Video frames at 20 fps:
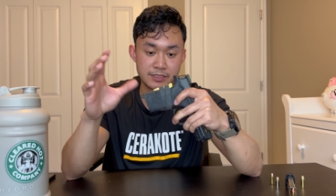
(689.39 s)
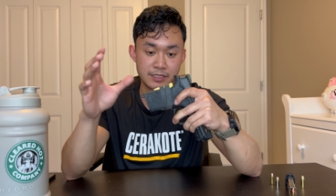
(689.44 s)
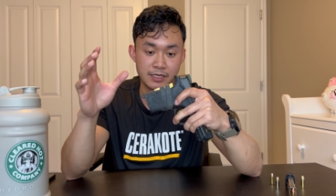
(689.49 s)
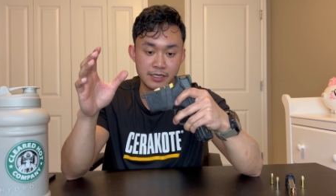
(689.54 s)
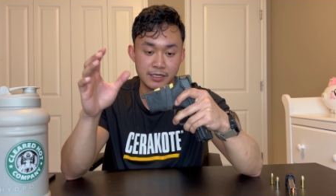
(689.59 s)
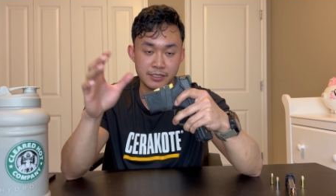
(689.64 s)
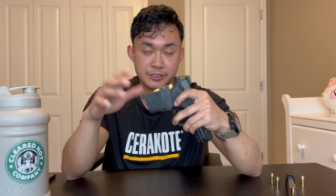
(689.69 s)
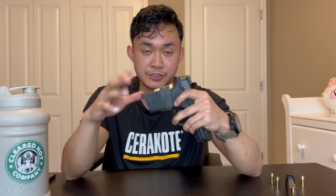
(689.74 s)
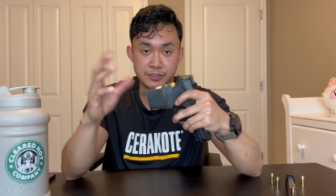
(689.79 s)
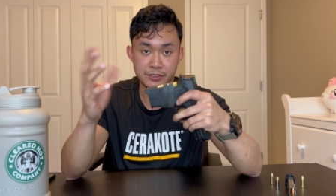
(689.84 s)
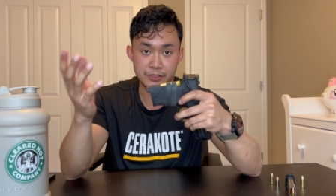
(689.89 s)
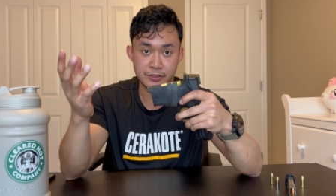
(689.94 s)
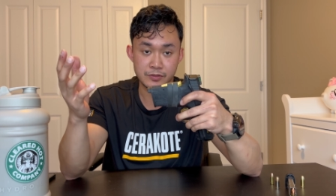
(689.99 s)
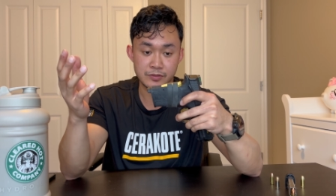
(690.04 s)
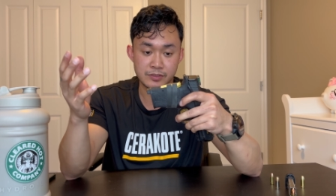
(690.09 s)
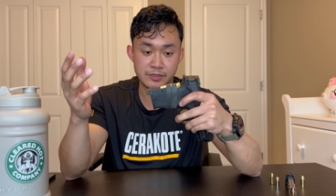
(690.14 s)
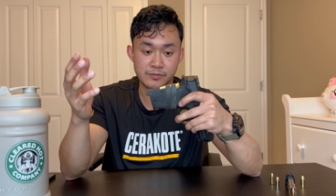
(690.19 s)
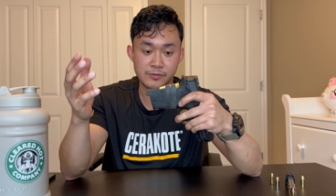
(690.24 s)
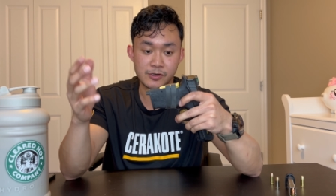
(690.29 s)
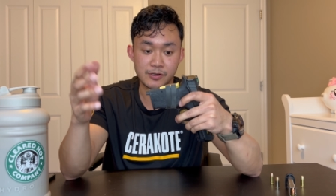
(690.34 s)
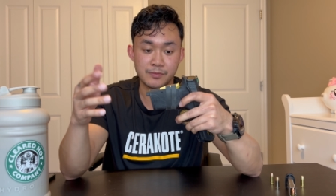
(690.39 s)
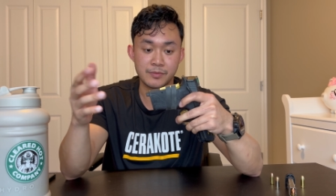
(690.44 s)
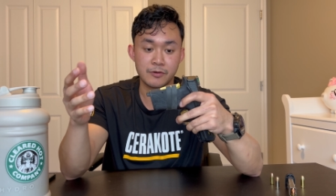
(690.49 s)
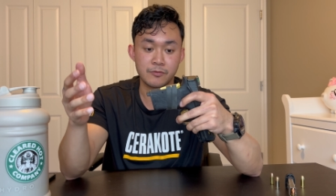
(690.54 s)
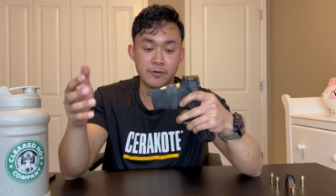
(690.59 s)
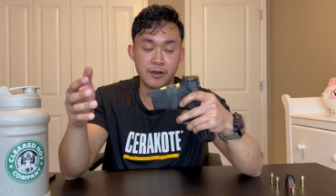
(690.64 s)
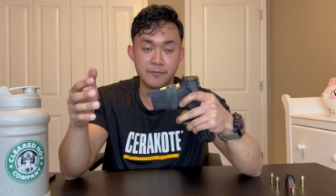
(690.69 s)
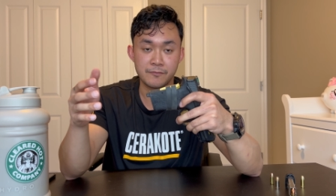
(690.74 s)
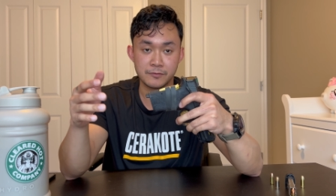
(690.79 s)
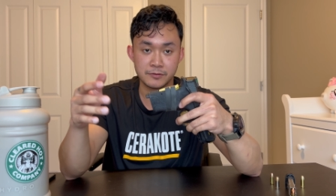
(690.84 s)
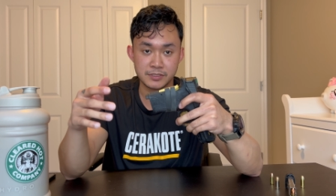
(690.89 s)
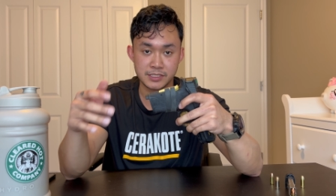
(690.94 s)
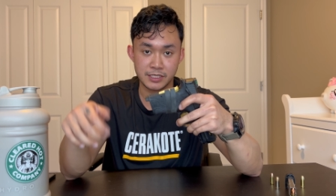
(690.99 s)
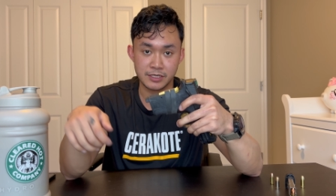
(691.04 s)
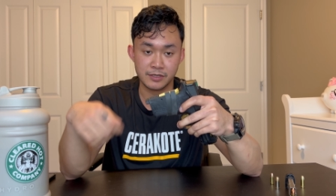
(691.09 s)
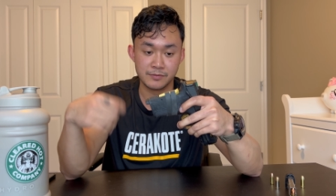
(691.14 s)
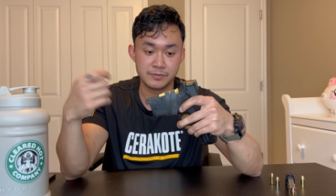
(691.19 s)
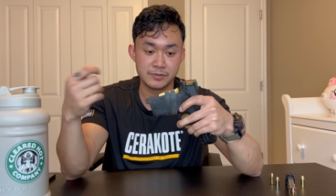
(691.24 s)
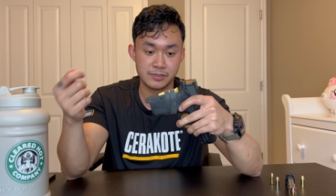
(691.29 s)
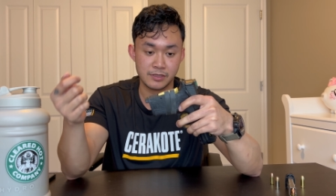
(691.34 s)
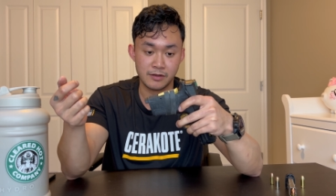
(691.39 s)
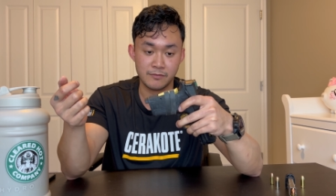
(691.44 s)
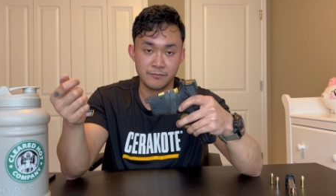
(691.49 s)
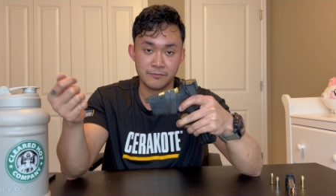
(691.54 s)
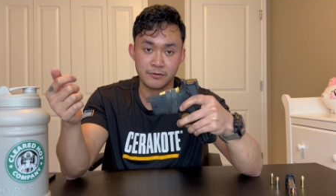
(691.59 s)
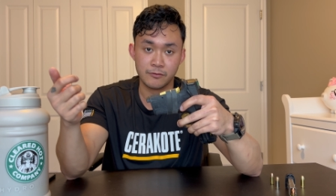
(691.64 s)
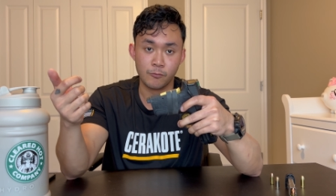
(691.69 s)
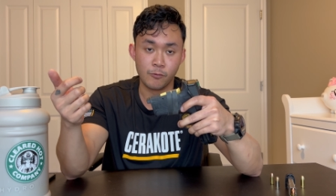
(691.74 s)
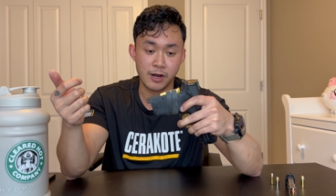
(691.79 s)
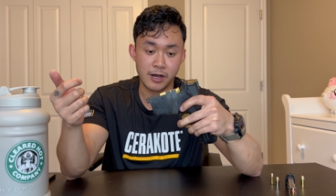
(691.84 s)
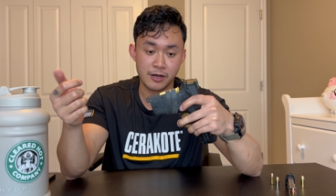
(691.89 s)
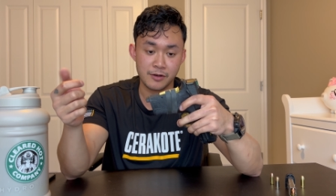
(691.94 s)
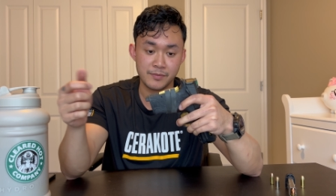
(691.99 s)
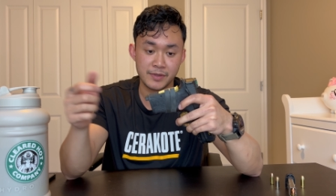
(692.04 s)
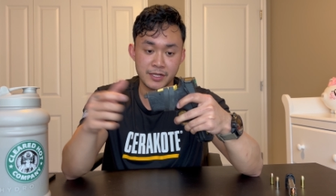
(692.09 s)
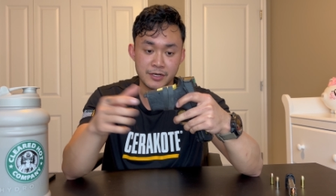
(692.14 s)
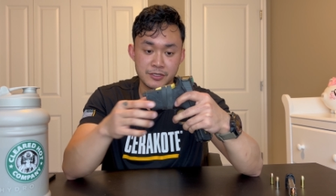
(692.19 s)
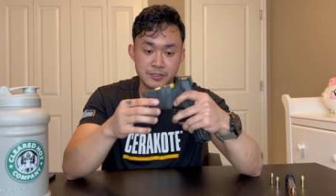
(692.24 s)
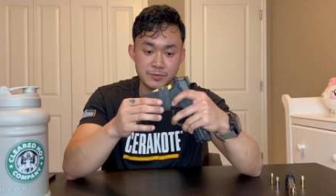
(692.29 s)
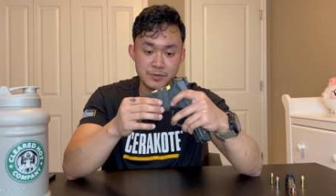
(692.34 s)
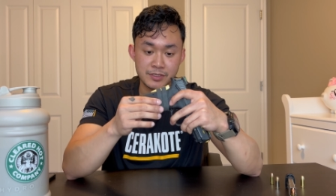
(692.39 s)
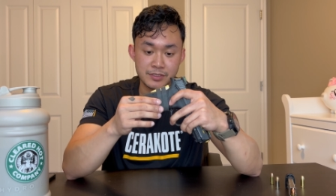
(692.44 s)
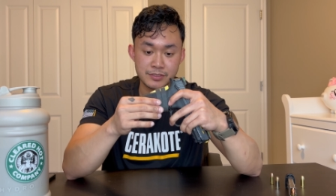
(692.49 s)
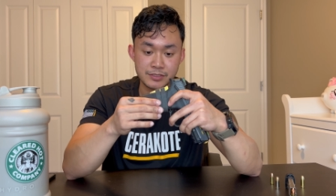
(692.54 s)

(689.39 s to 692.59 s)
I actually use them on my rifle setup for wire management.